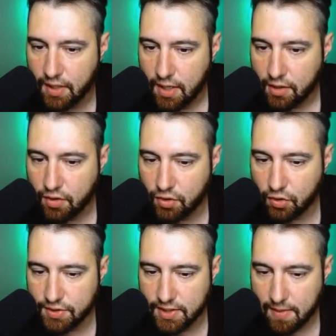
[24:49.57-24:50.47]
good
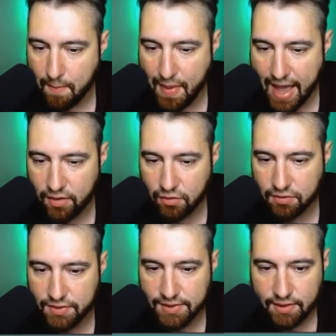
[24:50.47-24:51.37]
old
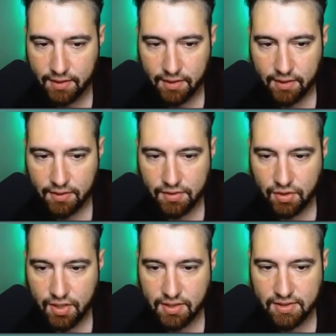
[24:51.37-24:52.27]
battles. So you
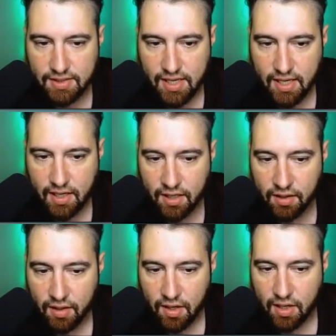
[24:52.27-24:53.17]
can see here,
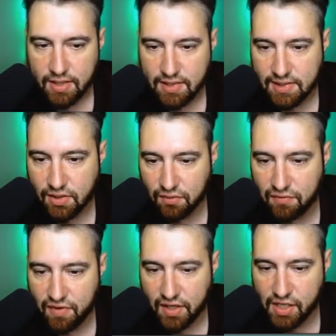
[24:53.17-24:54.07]
it's still a
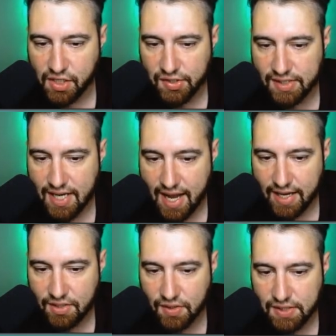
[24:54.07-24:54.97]
very close tie.
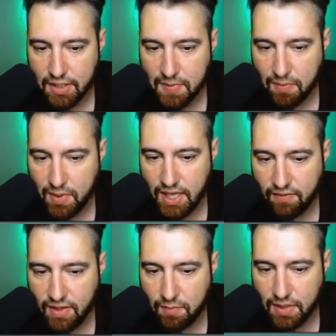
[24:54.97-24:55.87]
So it's going to be
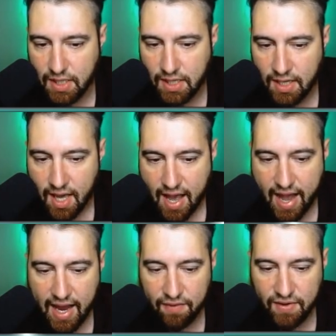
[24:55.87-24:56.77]
PvP,
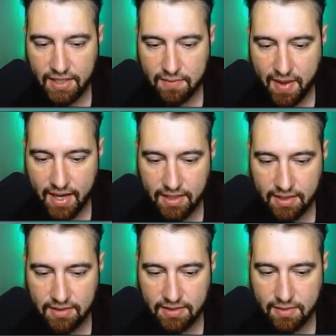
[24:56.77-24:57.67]
IV
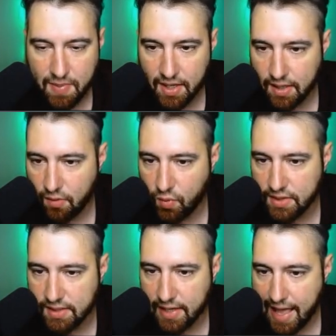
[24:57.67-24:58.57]
dependence, depending on what's
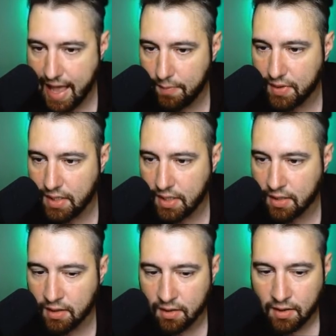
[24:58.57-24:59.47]
going to happen
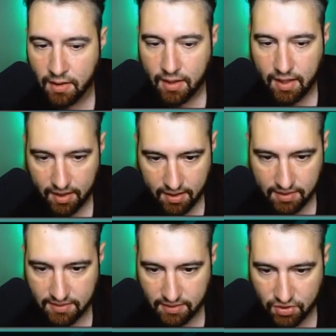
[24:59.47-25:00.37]
here. And
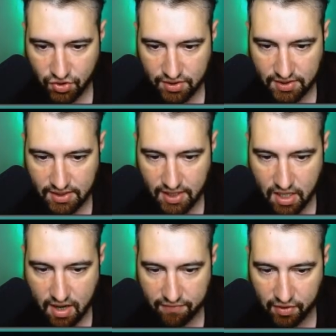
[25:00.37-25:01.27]
let's just see,
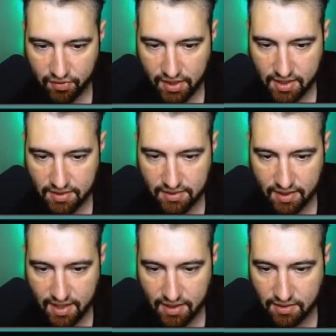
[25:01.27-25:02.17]
Cofagrigus,
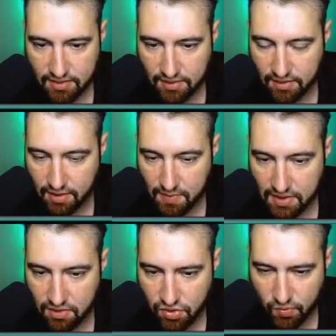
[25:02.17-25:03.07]
again, it's just going to be
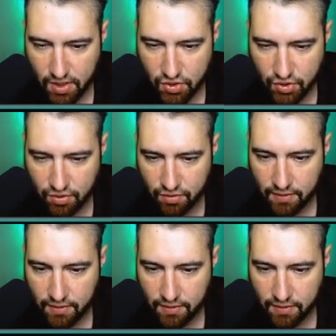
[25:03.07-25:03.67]
situational.